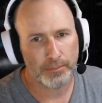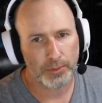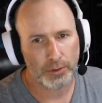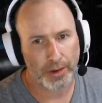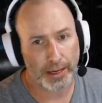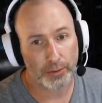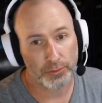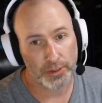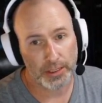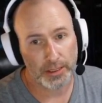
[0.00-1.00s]

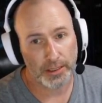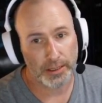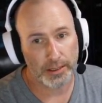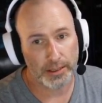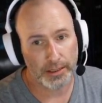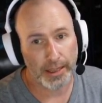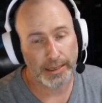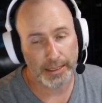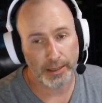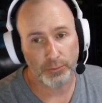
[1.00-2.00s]
Kragnos, they
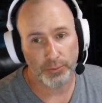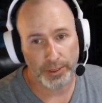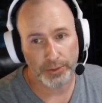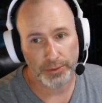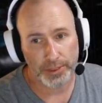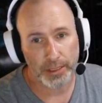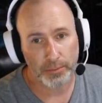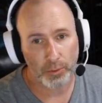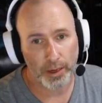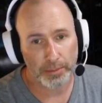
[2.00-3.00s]
did reduce
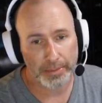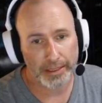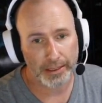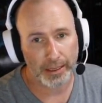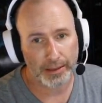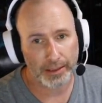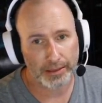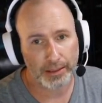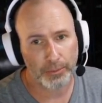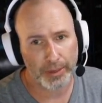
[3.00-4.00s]
him quite a bit. I
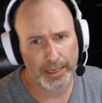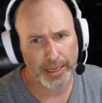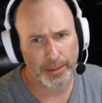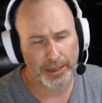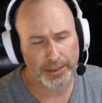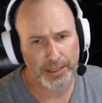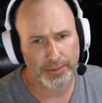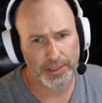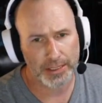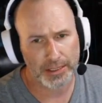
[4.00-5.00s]
think that when he came out at
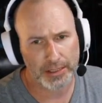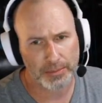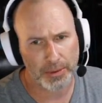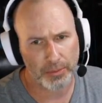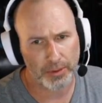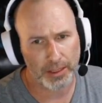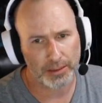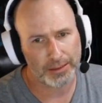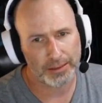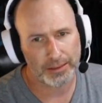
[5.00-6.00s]
760s, people were
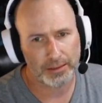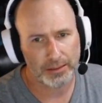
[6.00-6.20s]
like, eh.